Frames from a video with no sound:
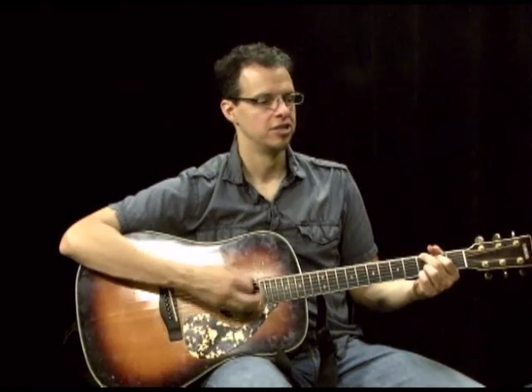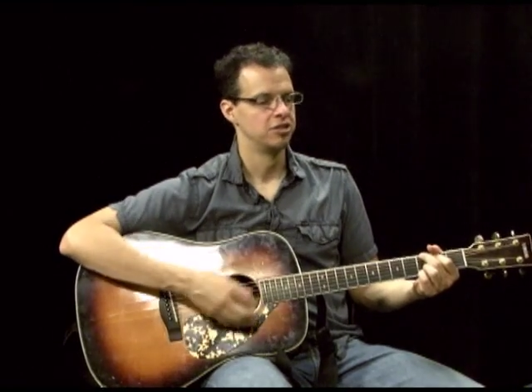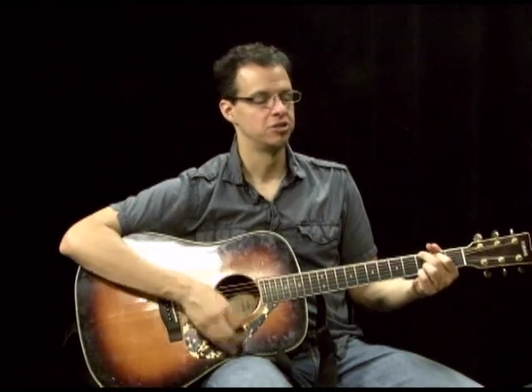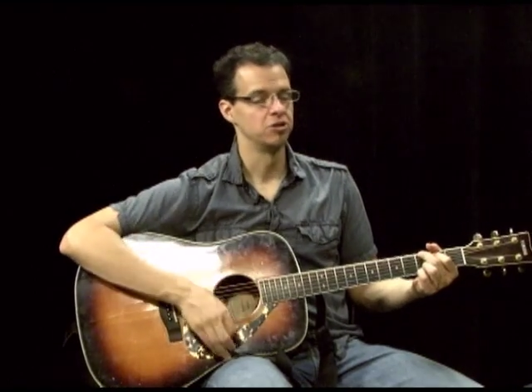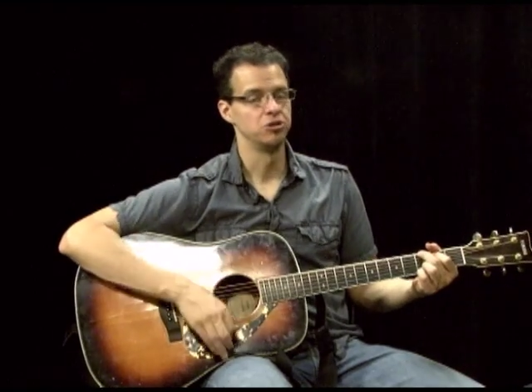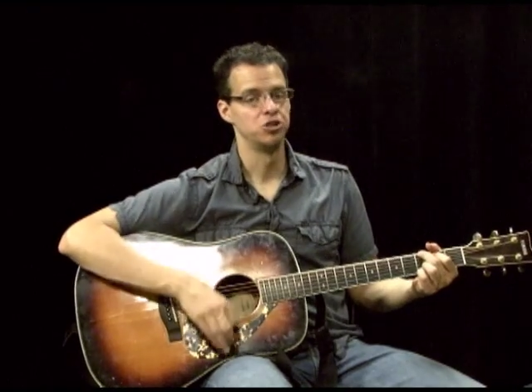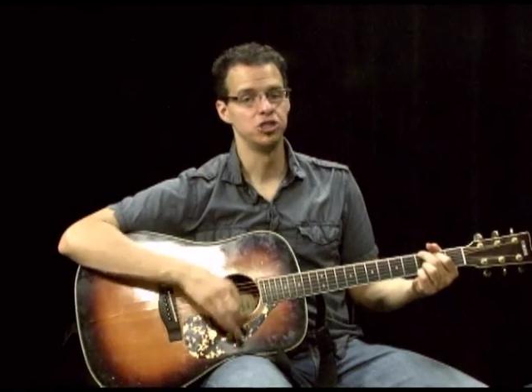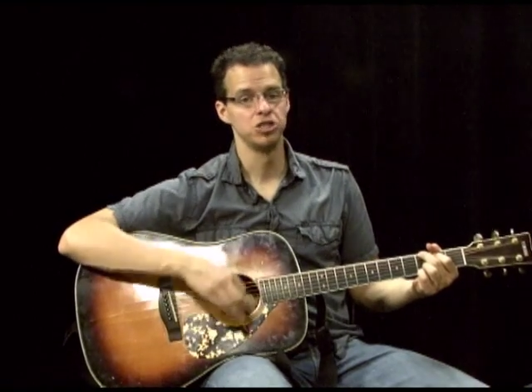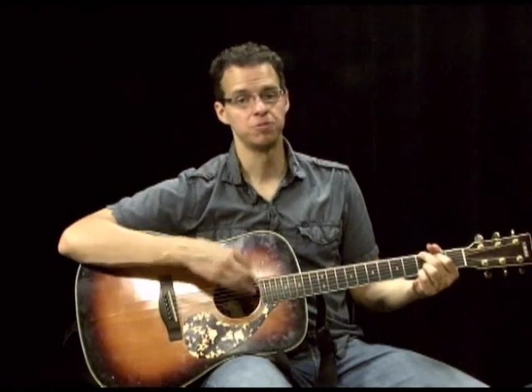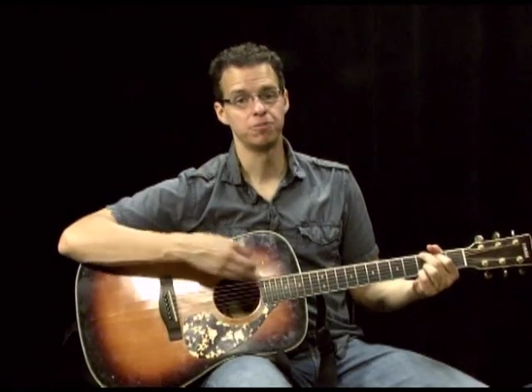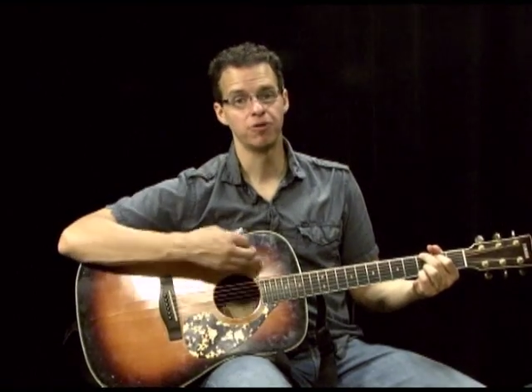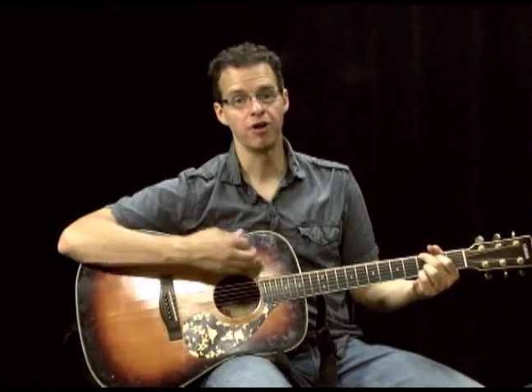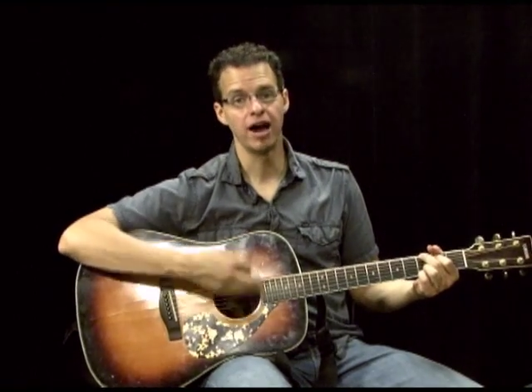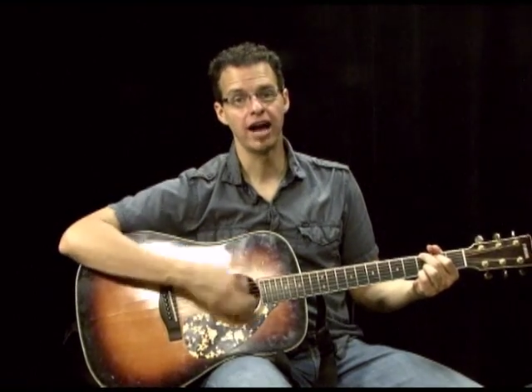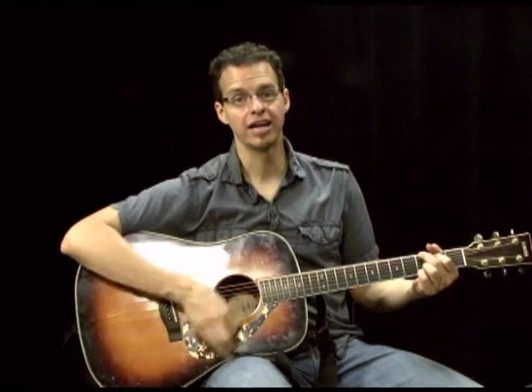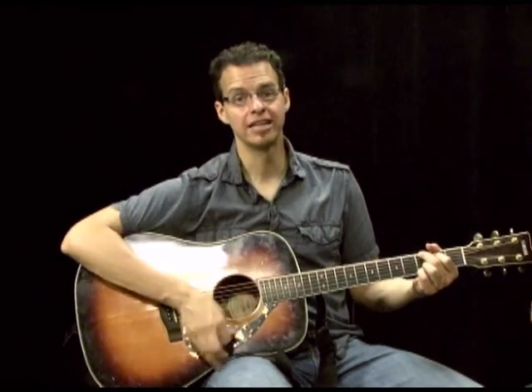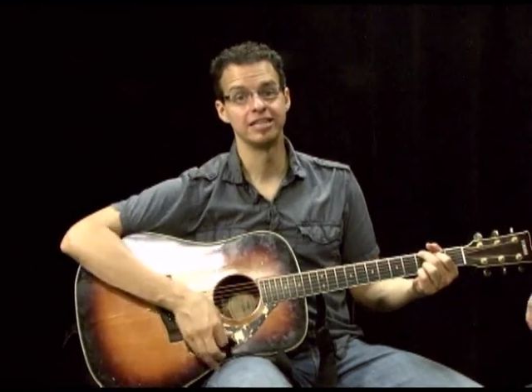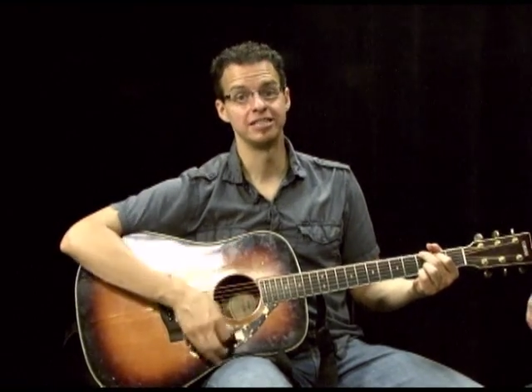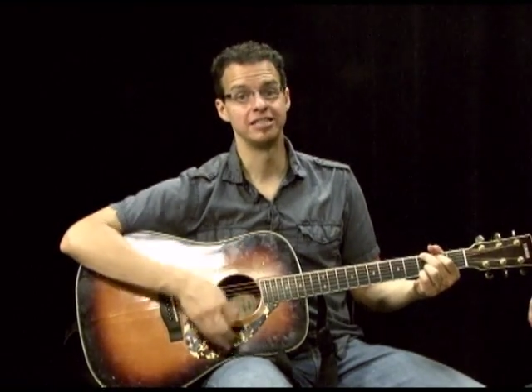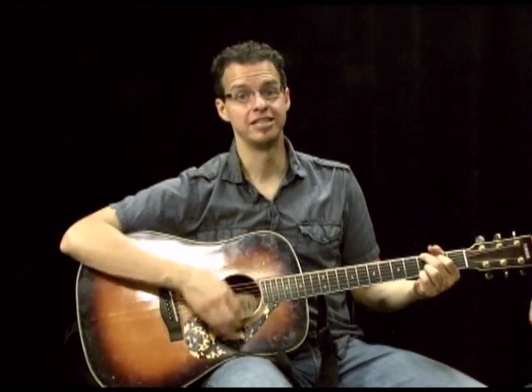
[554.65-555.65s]
So just
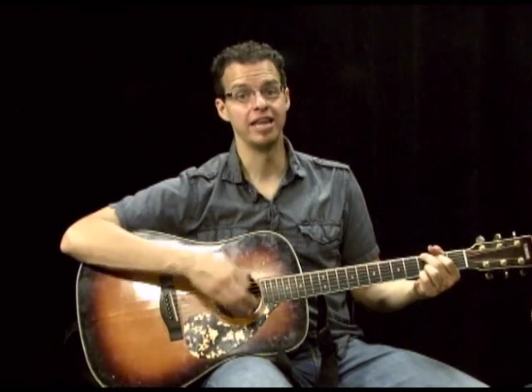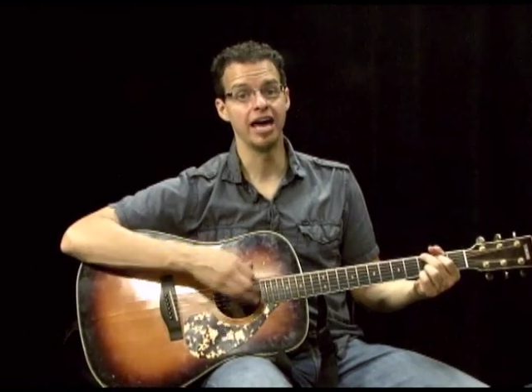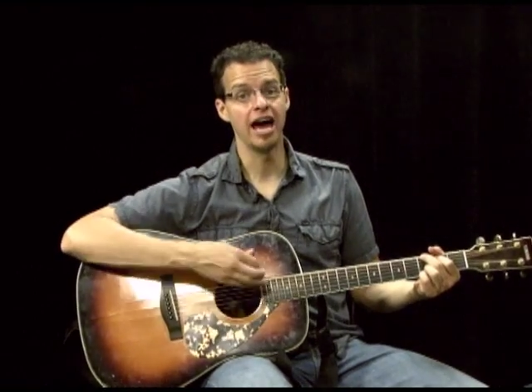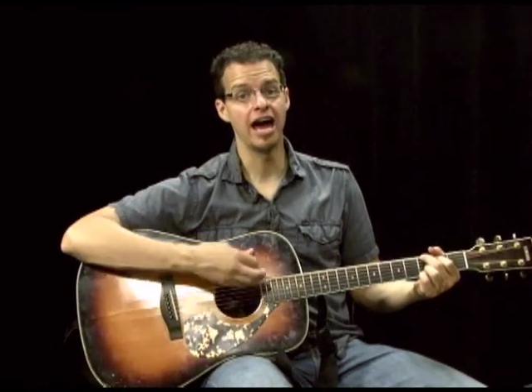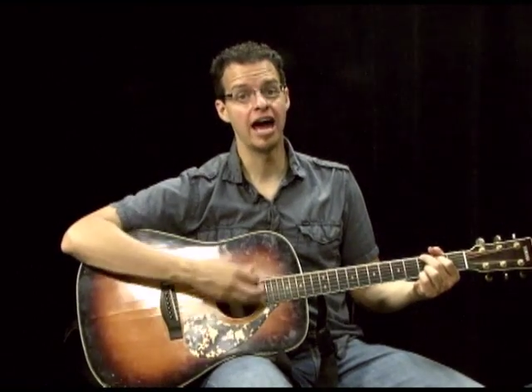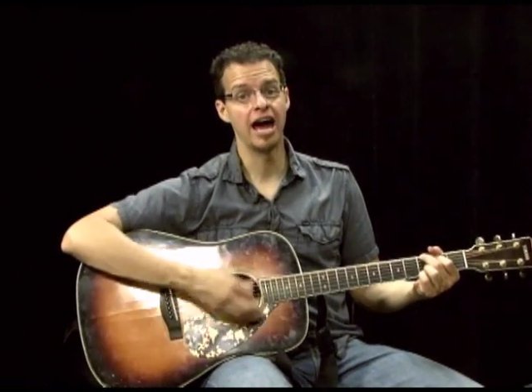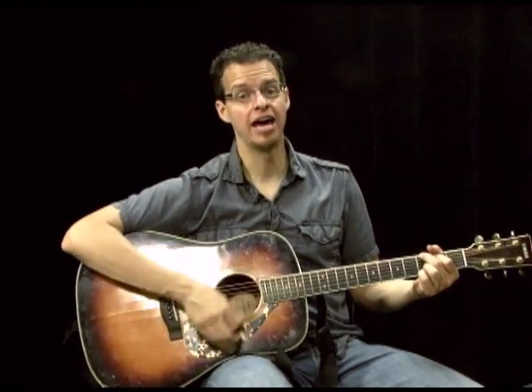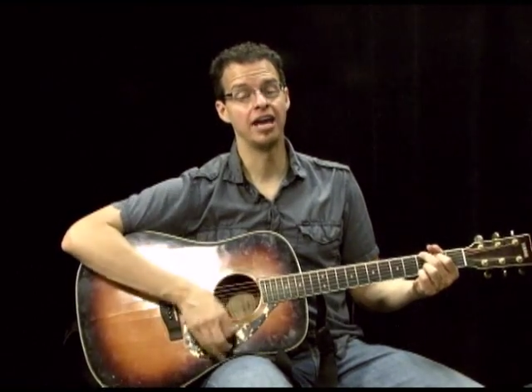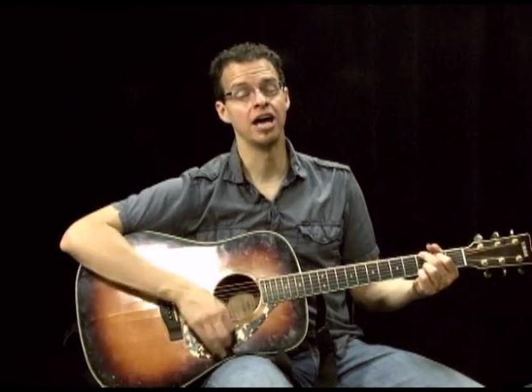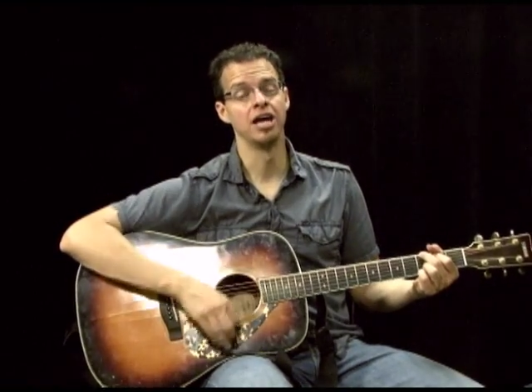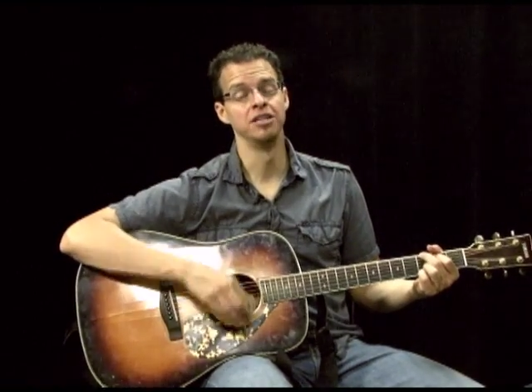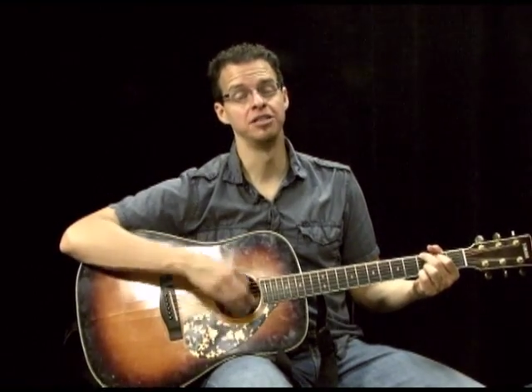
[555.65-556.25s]
practice that